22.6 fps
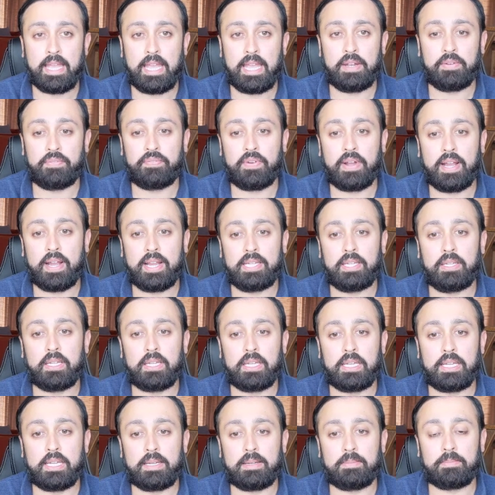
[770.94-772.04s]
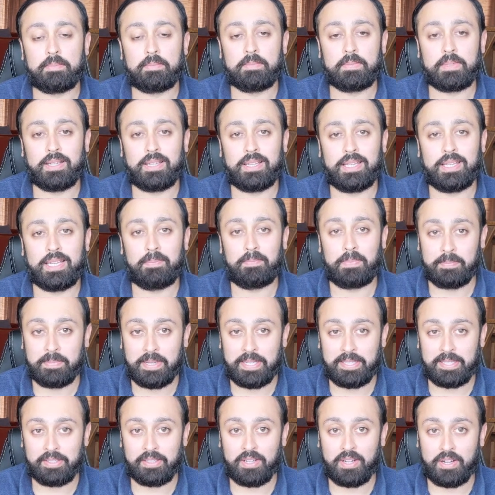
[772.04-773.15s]
And finally,
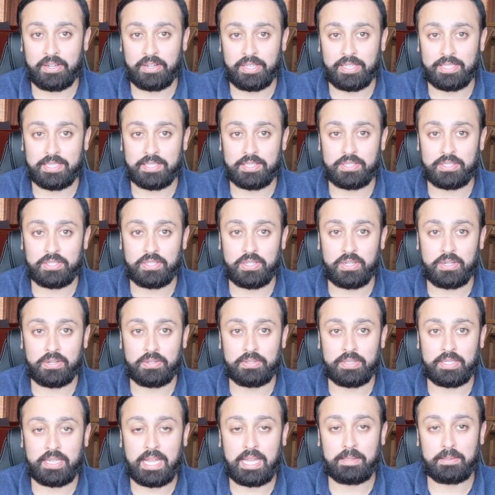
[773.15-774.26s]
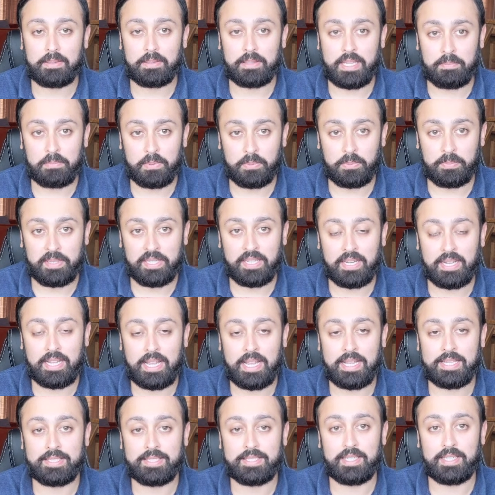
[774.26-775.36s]
implementing the audiences. So that will be the
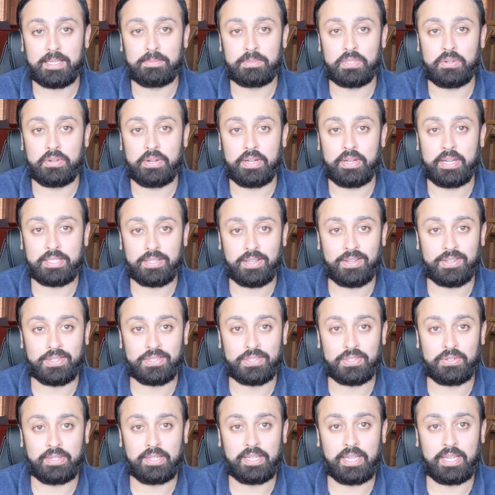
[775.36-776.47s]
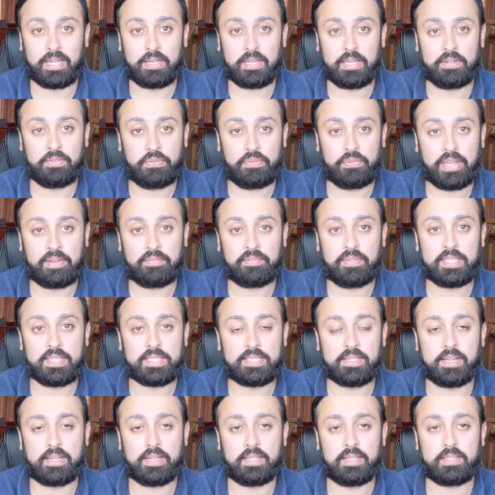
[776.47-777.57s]
last step. So it is also, in the end, if we have
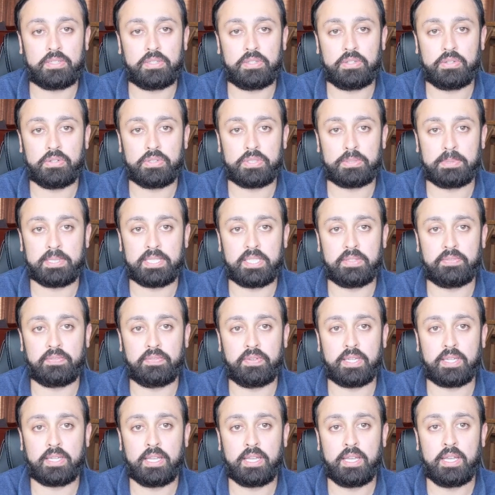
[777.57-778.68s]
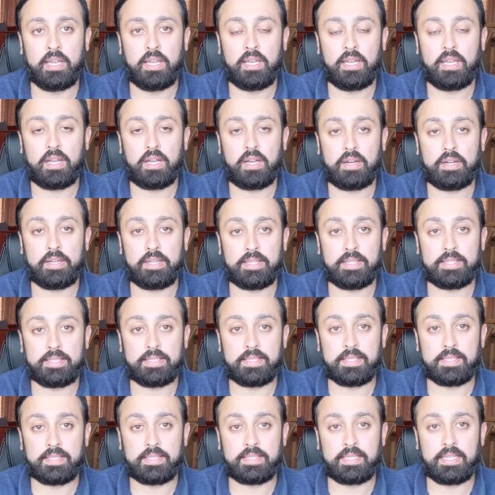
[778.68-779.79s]
decided to use specific
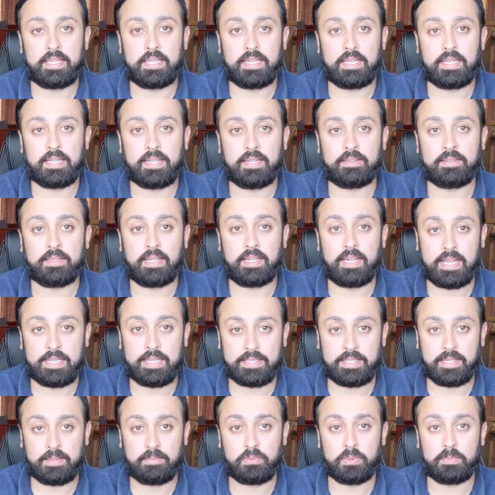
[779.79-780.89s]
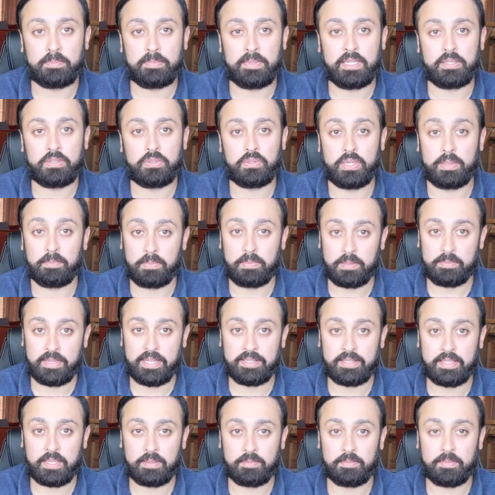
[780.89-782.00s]
audiences, the last step would be to
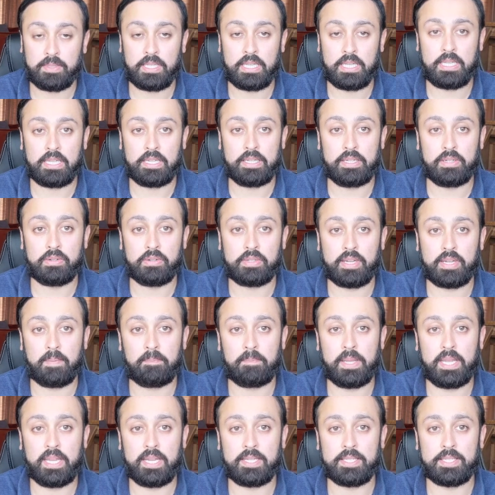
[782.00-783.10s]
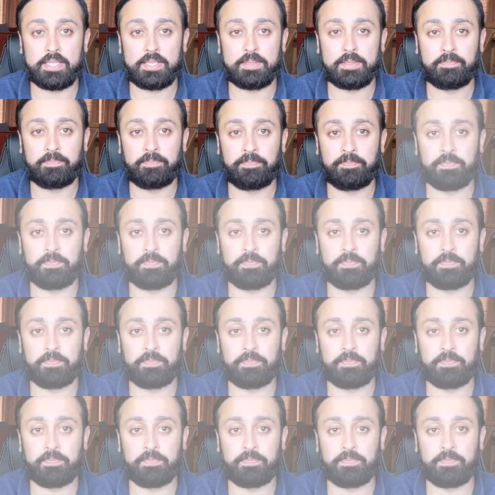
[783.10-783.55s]
implement them in your campaigns.